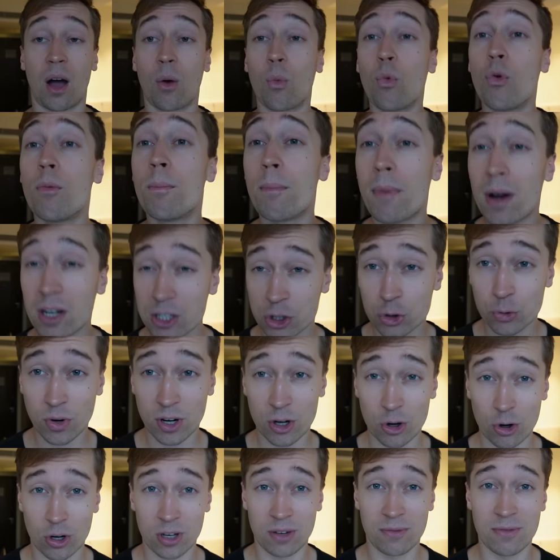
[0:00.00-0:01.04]
I would much
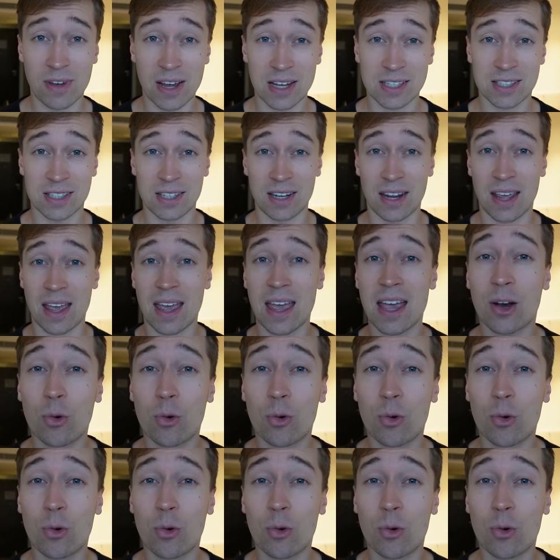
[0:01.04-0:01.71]
rather invest in